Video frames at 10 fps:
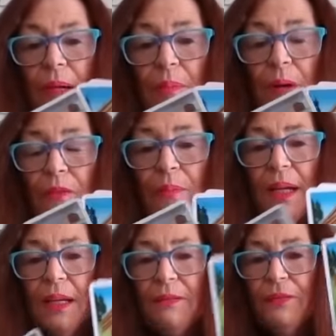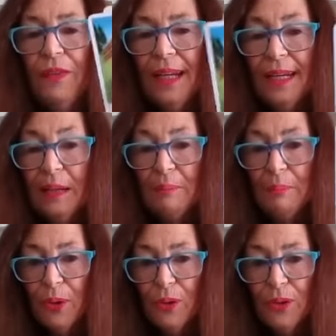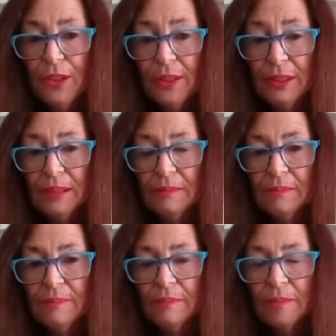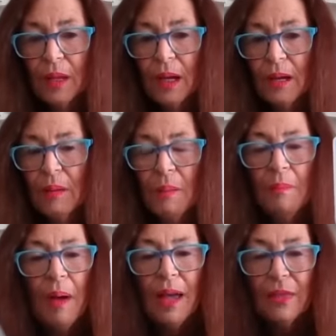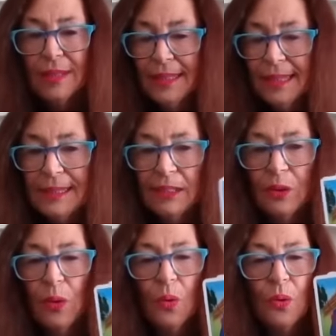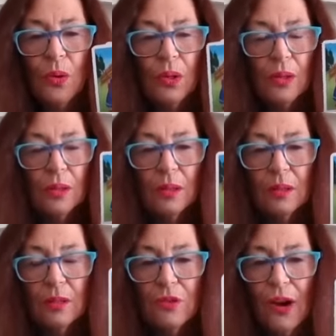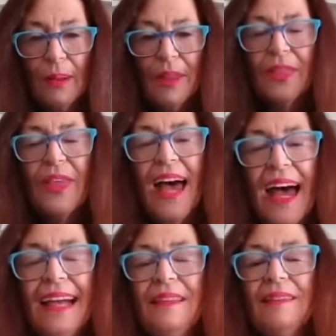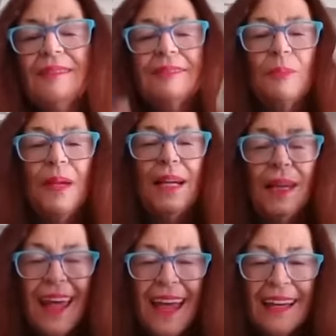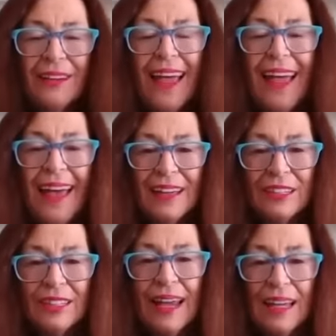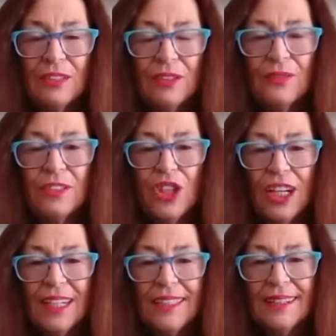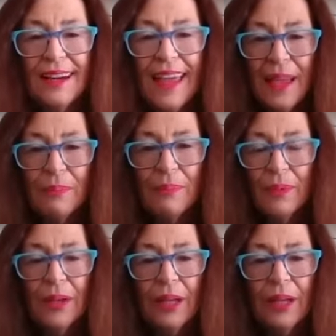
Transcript: People have been feeling burdened by the discord, the drama, the hate that's been allowed out of the genie's lamp,